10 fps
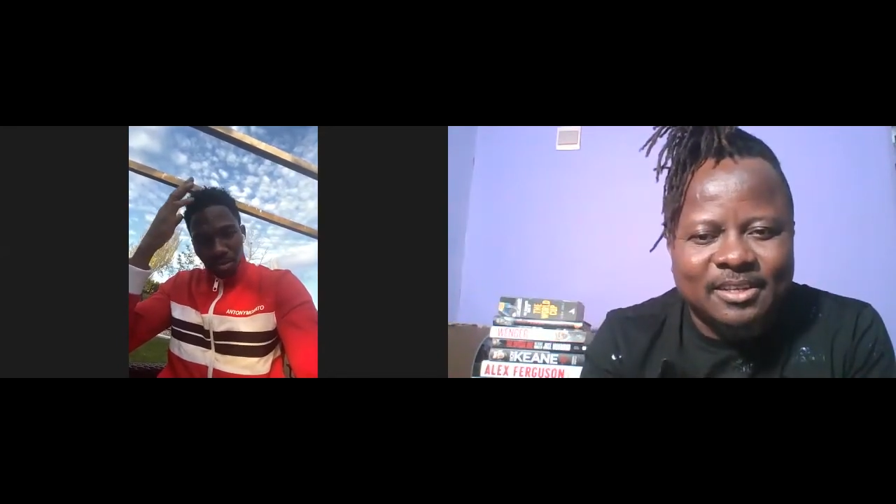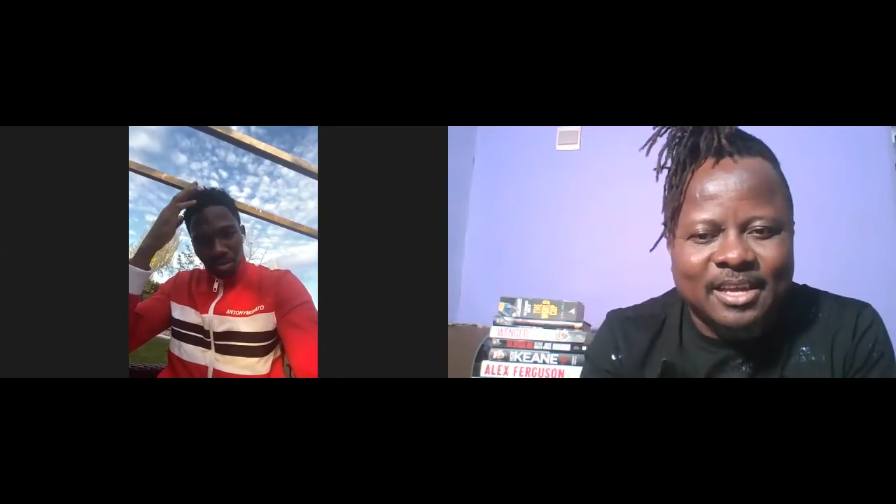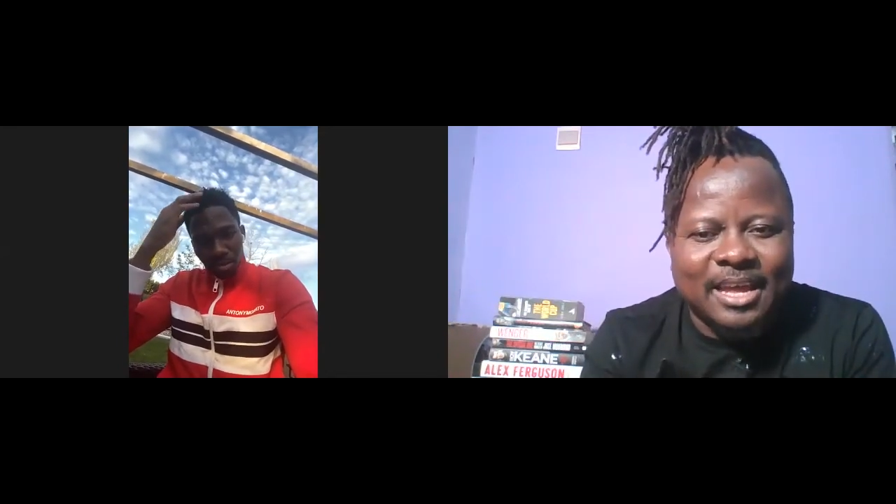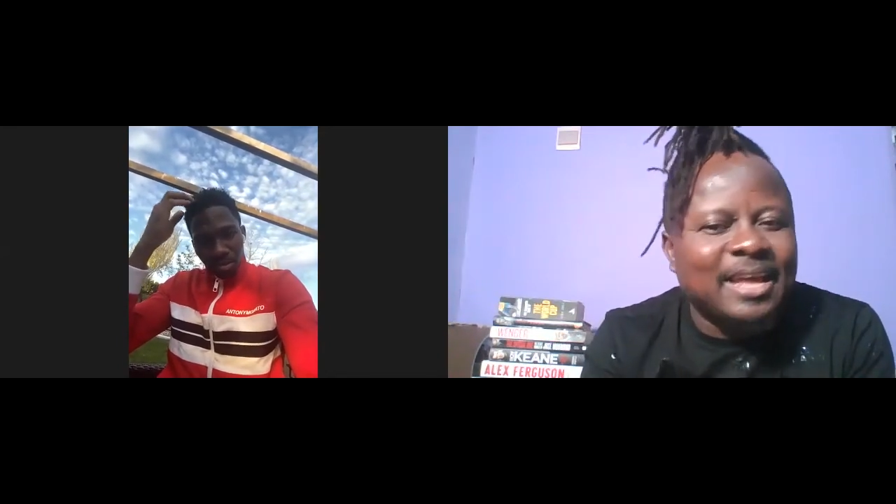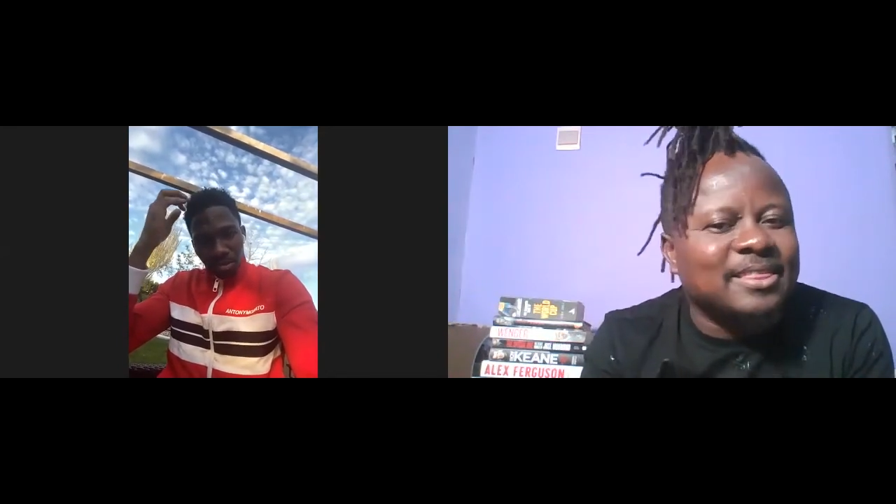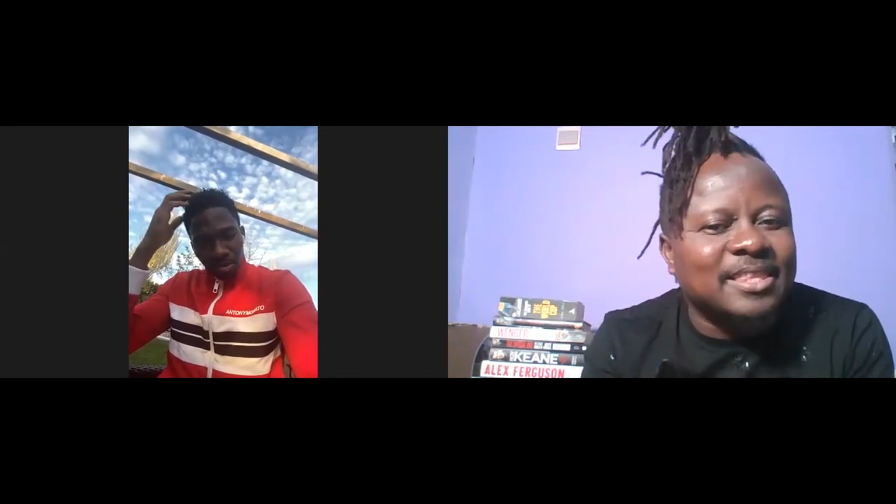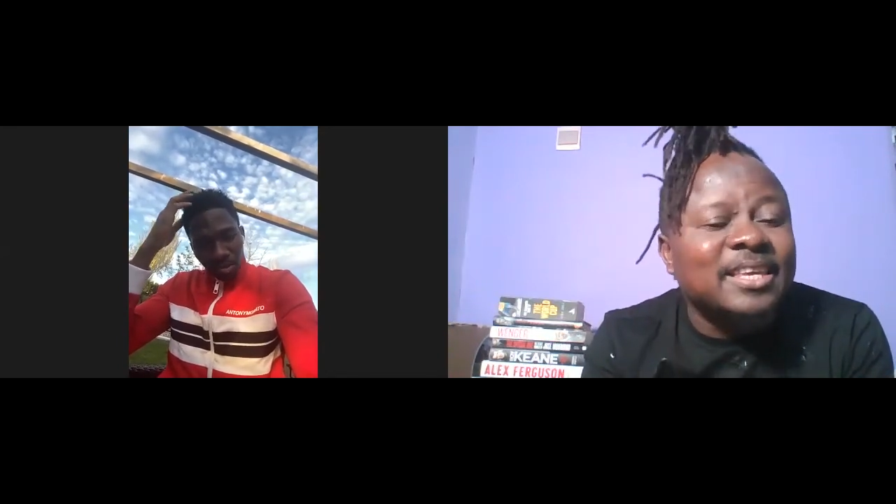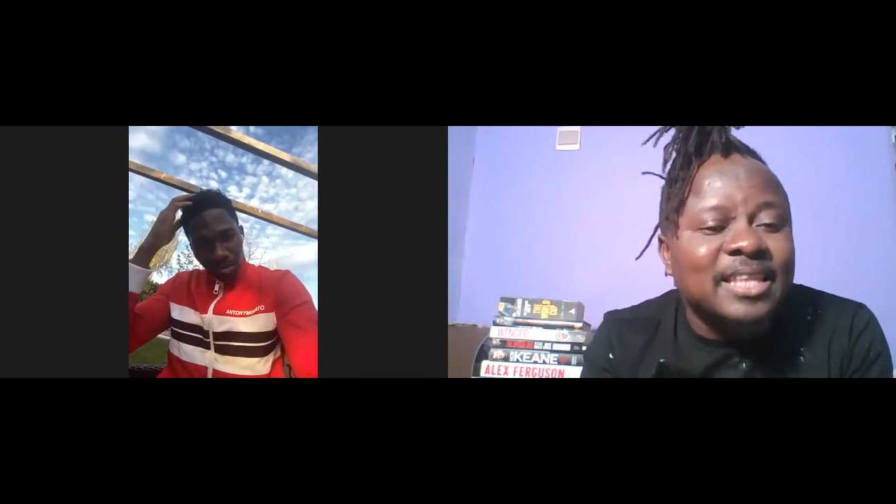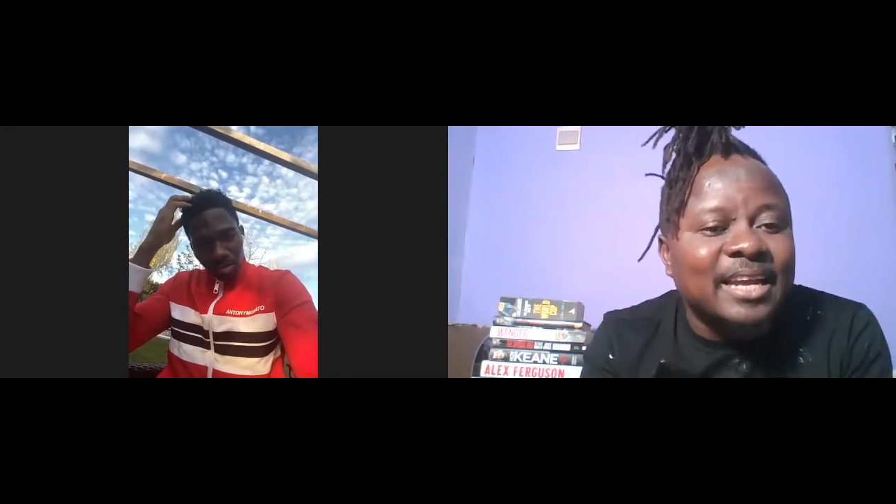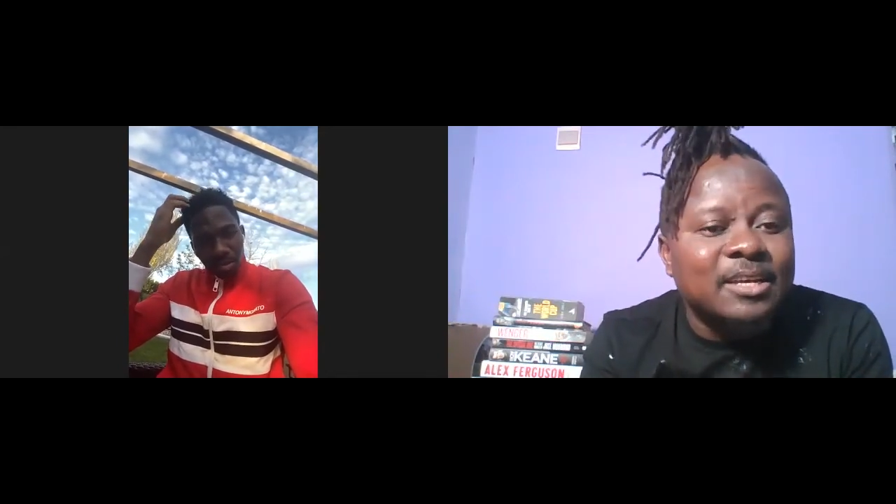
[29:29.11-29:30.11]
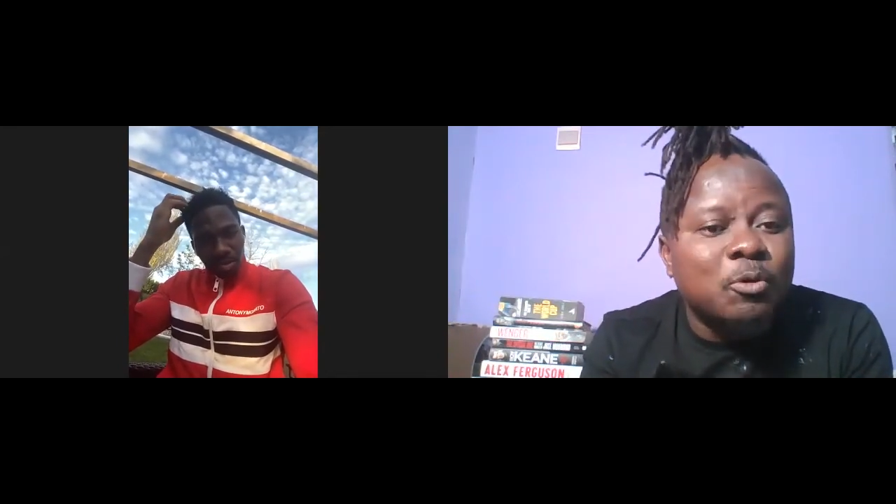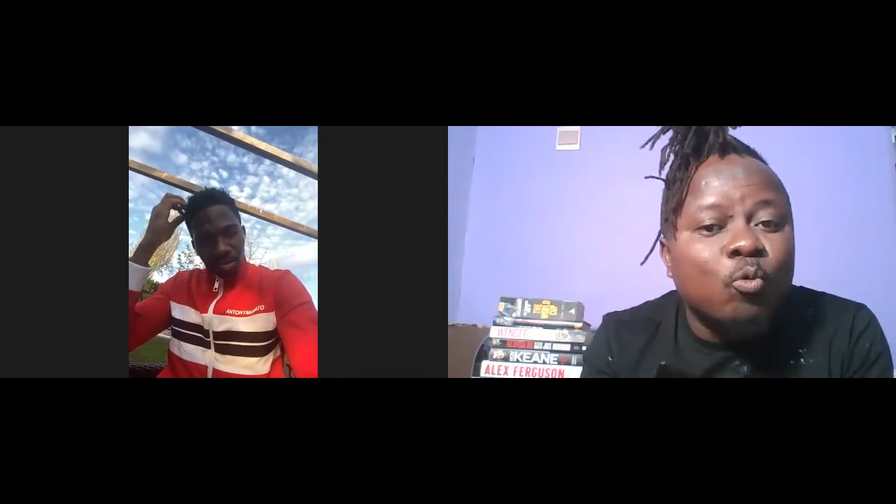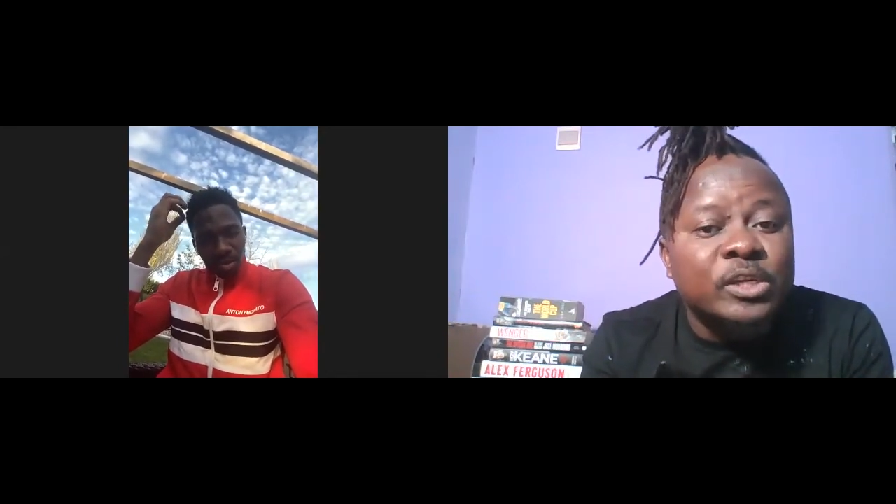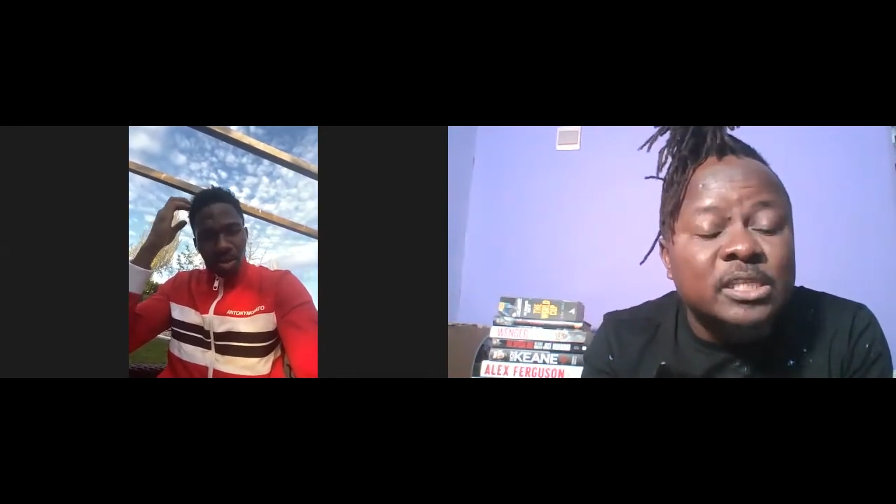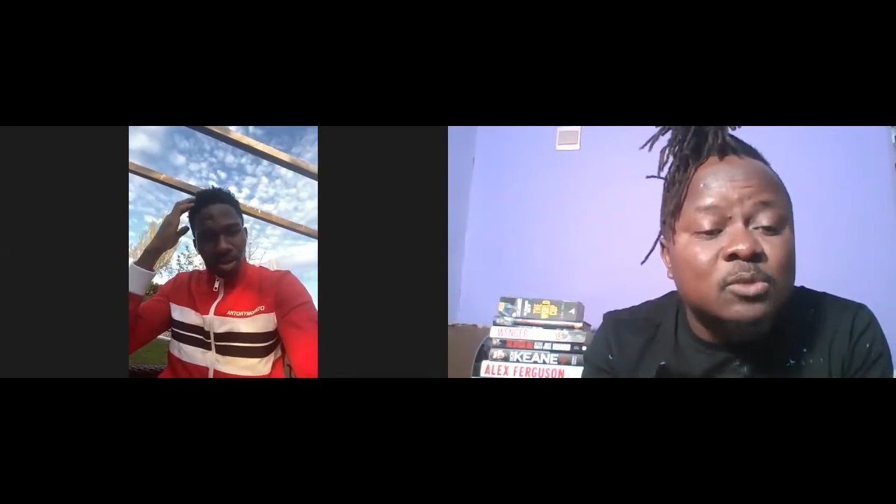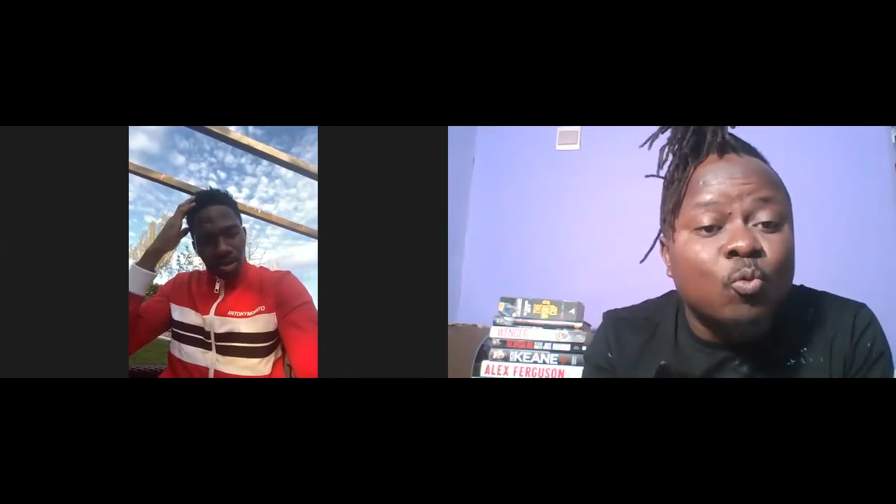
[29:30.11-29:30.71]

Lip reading: and I think that he is